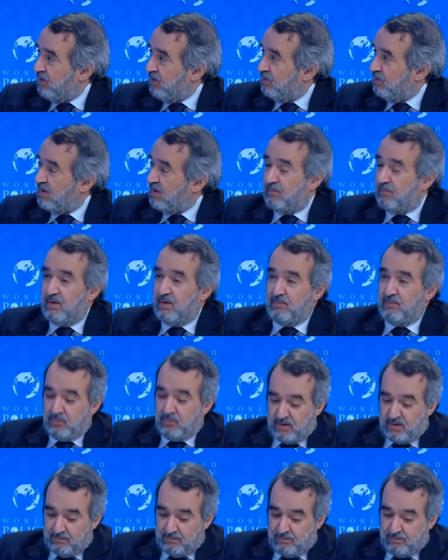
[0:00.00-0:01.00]
to come up
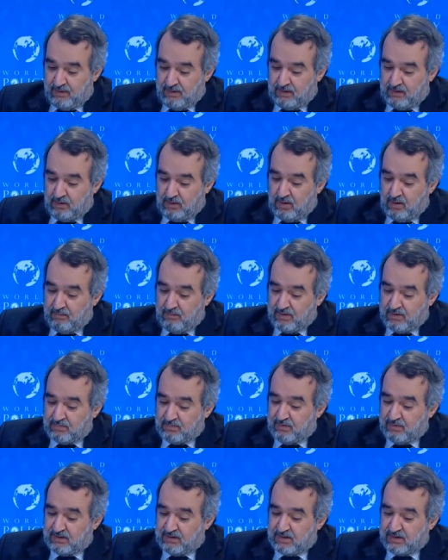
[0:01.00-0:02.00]
with a much
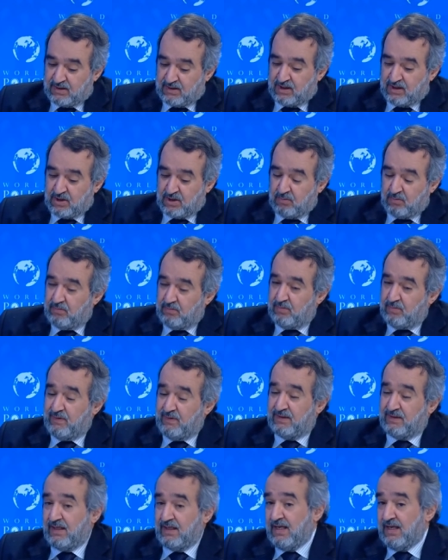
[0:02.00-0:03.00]
better structure will be
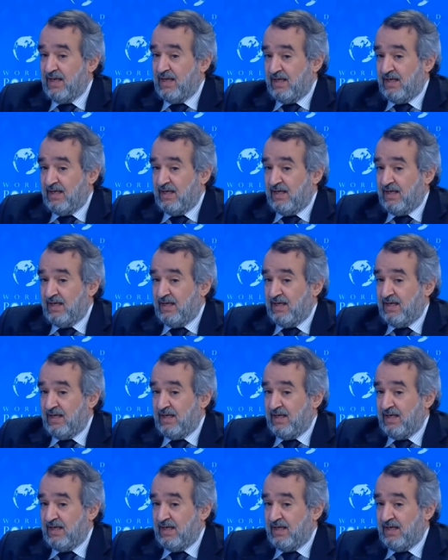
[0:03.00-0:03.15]
better.